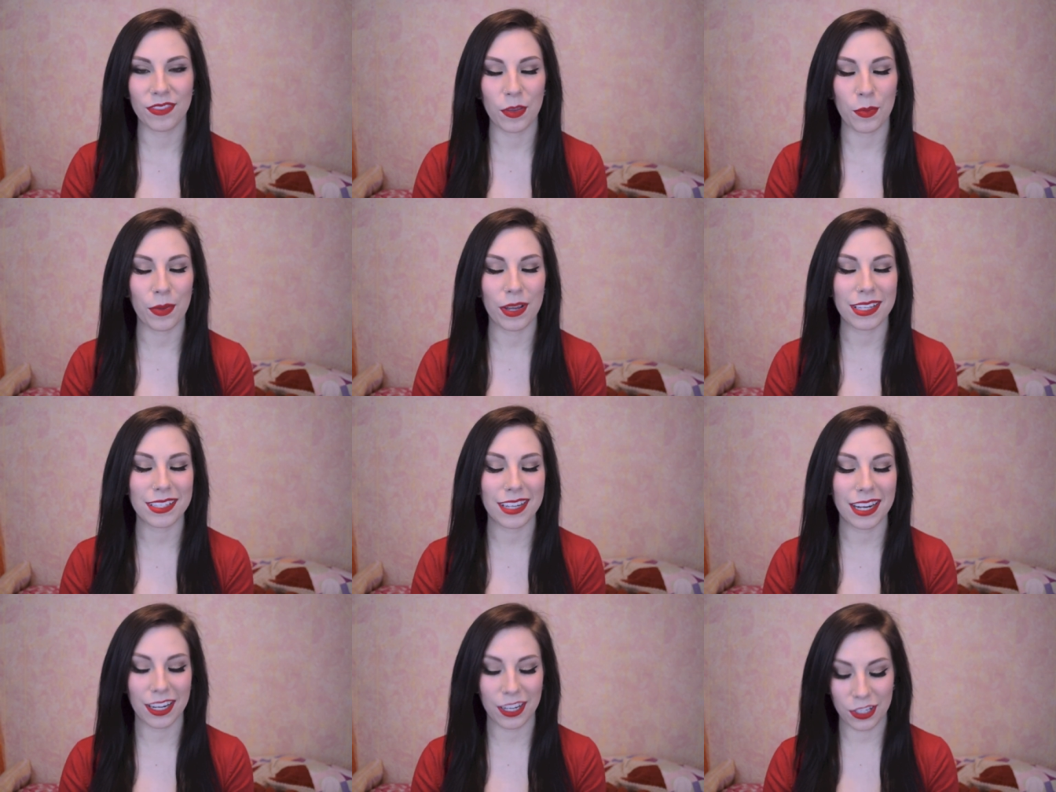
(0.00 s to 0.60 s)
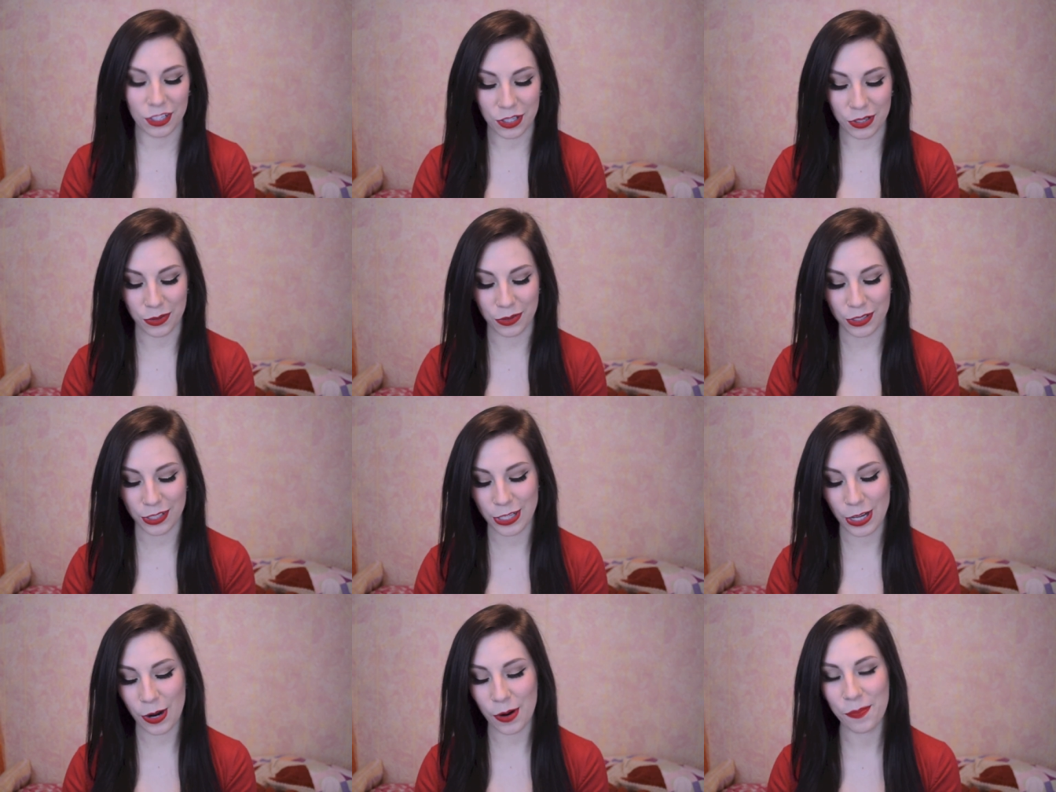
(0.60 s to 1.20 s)
best I could do.
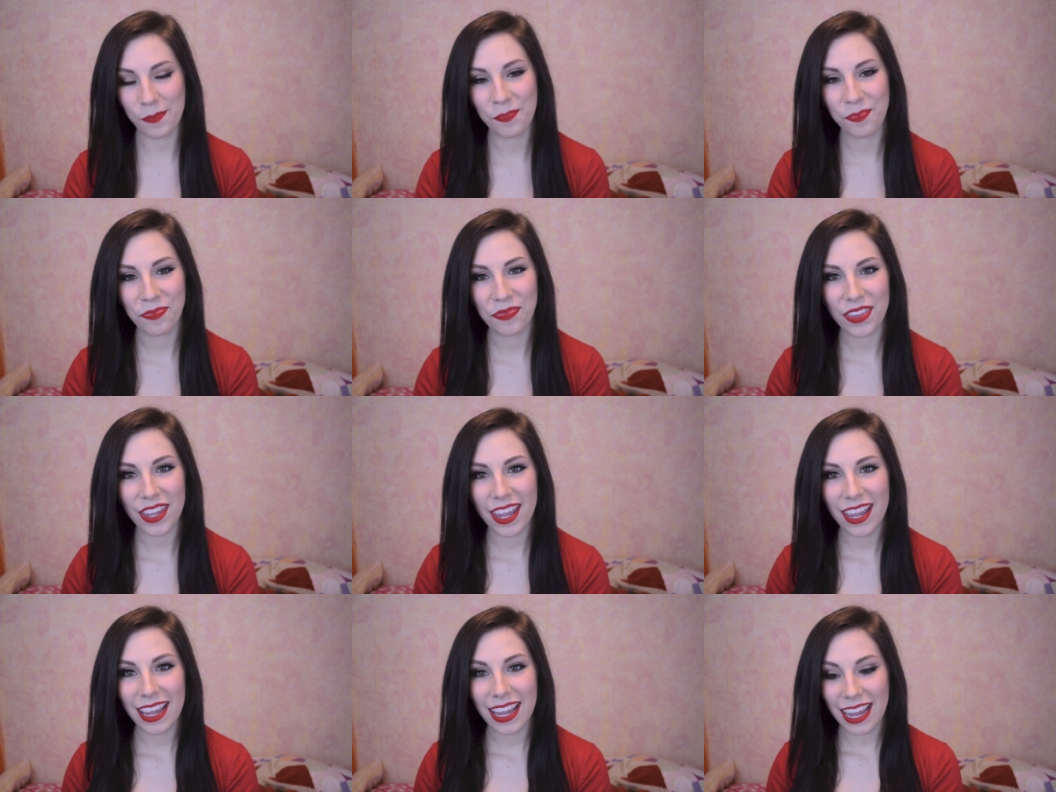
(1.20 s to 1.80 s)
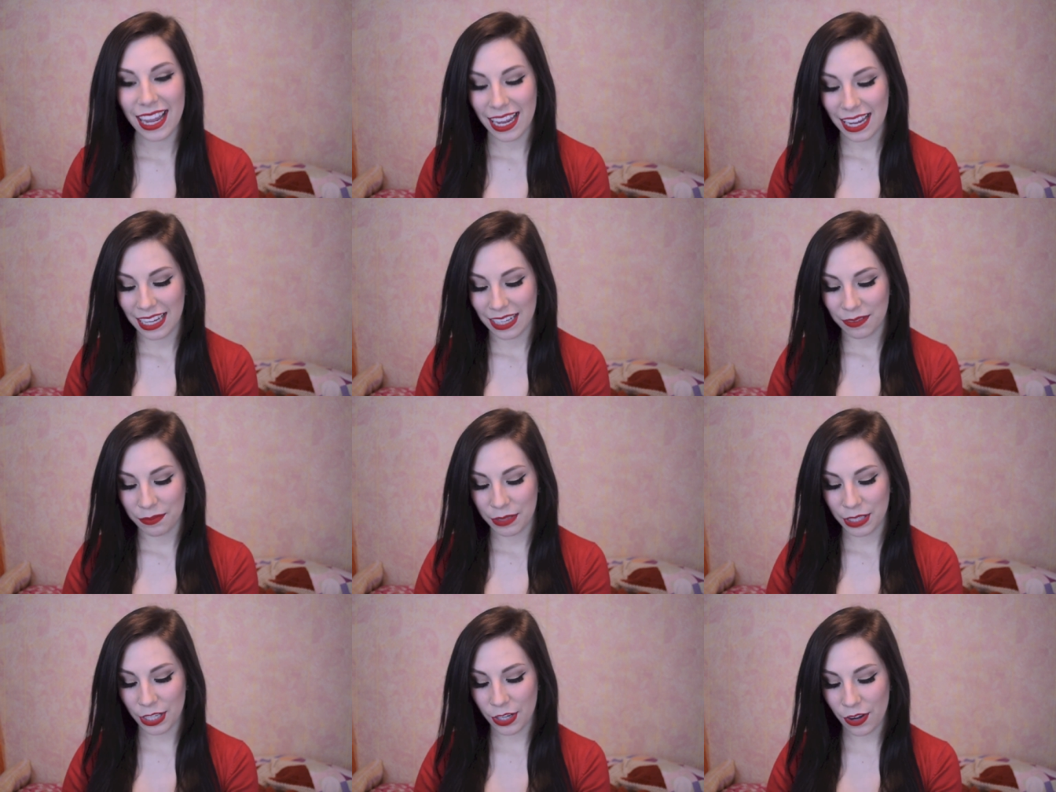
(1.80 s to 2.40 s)
So
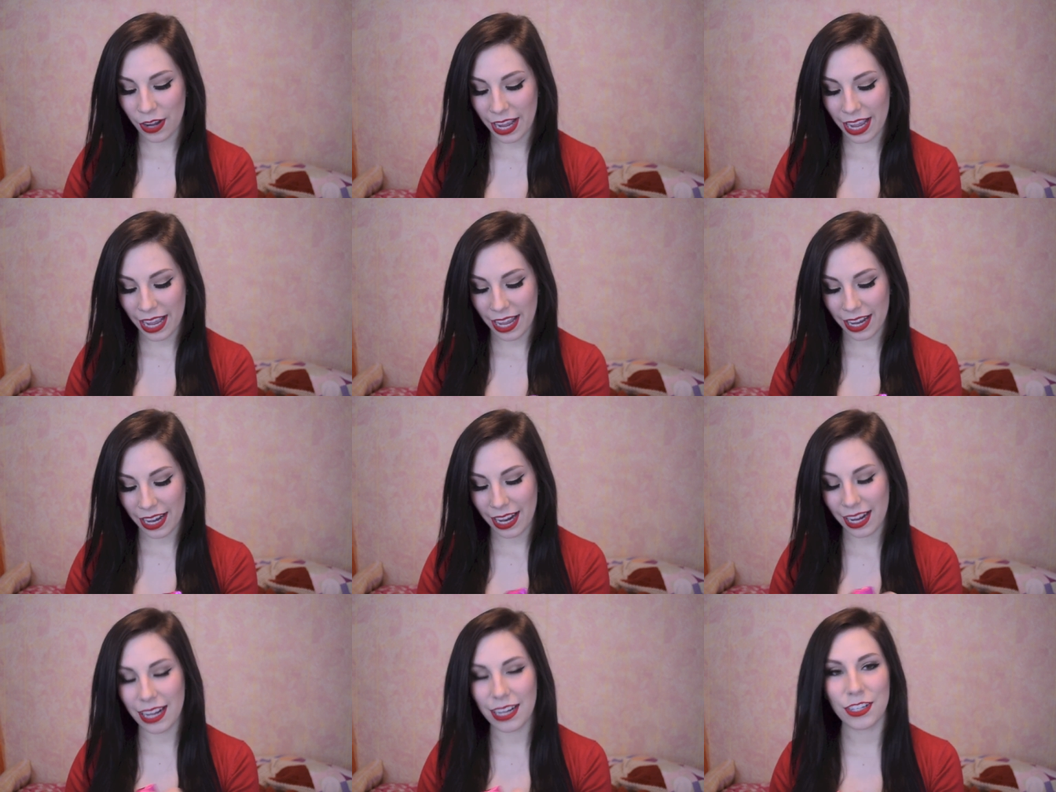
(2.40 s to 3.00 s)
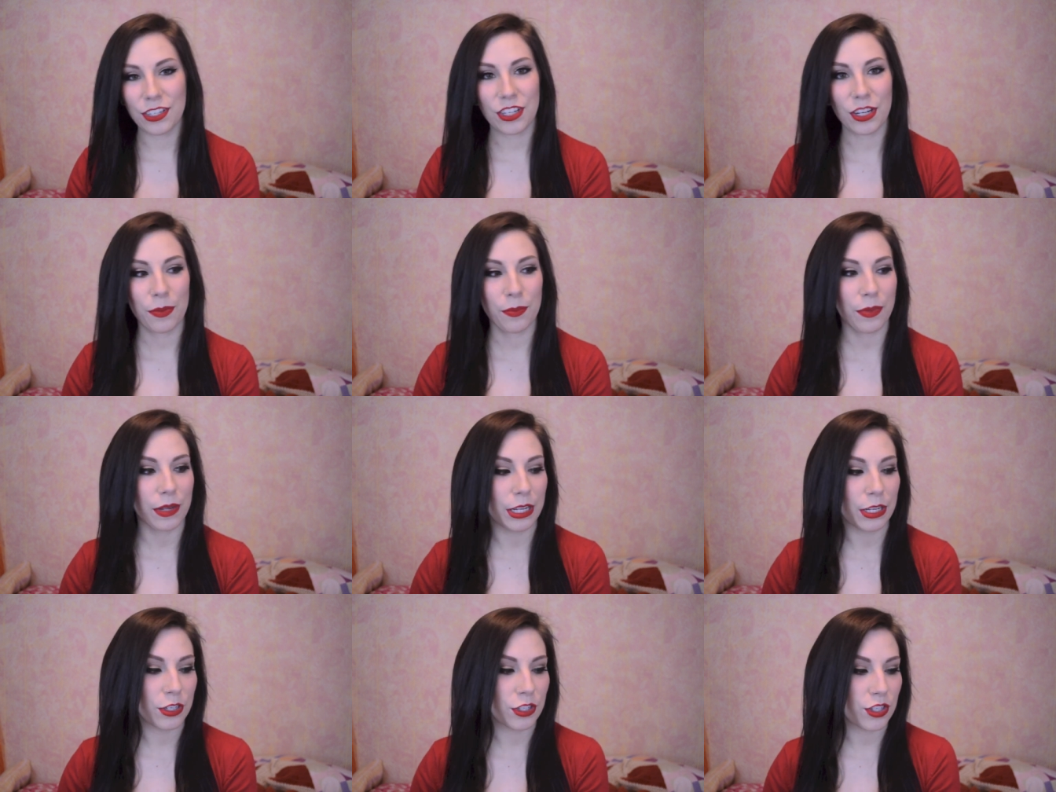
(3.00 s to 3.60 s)
I'm gonna go ahead and
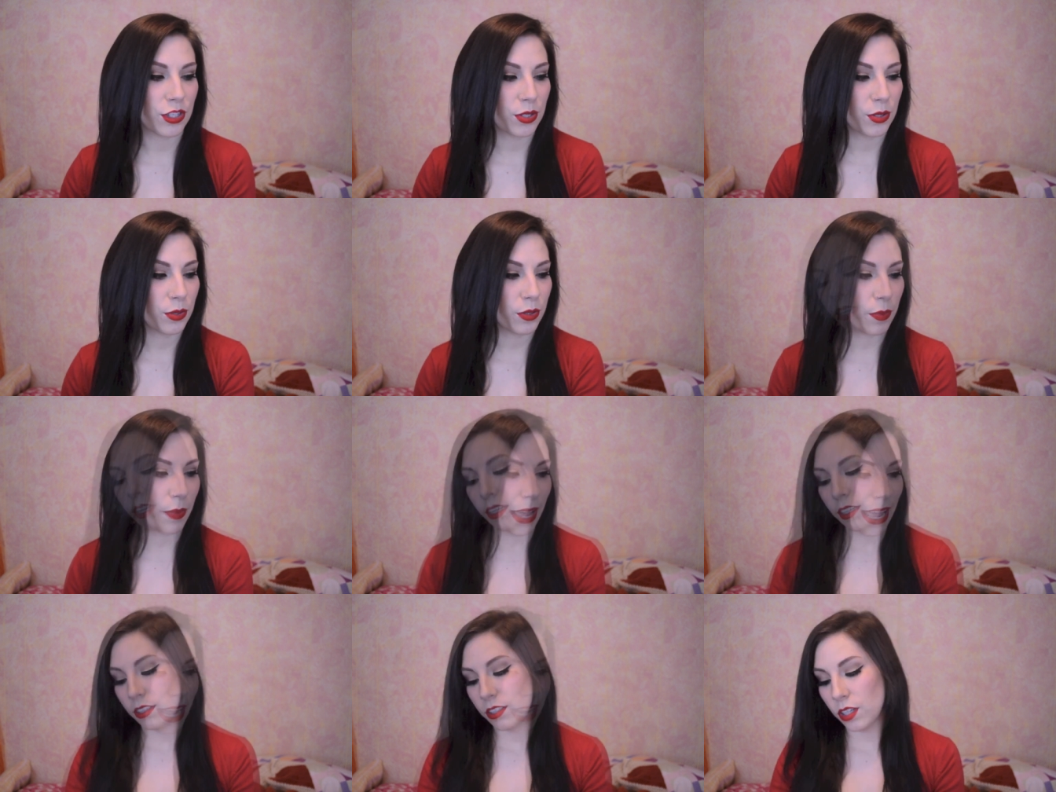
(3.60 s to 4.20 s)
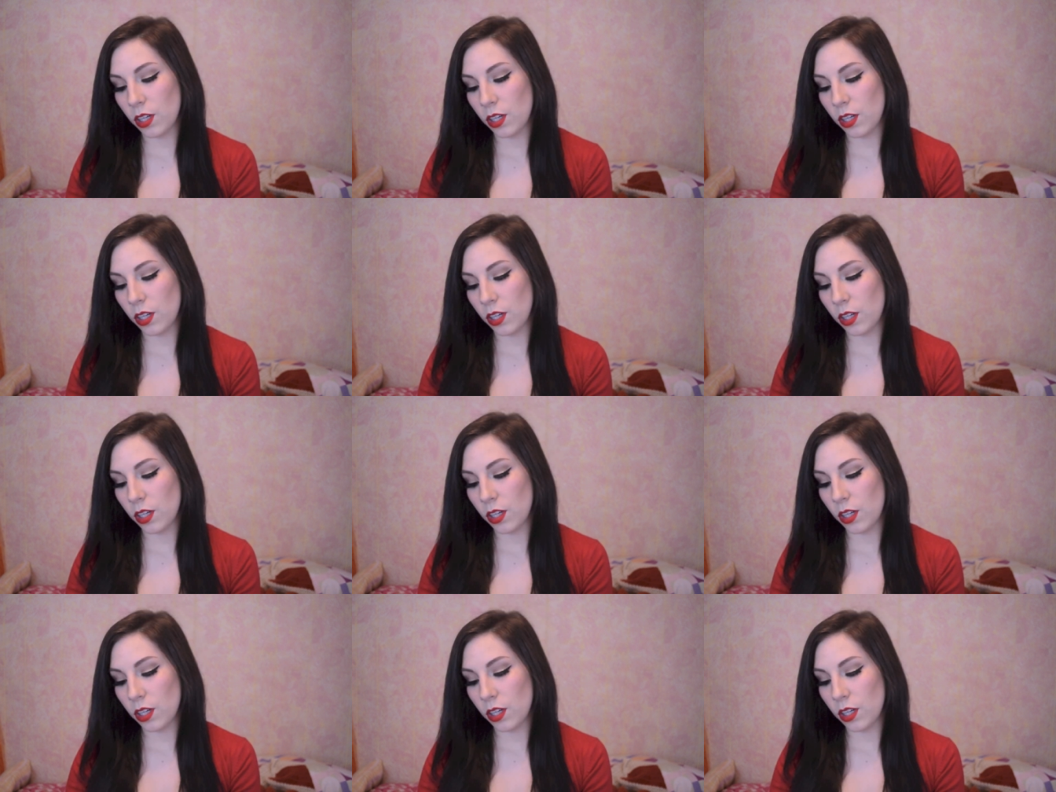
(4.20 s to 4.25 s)
jump into that.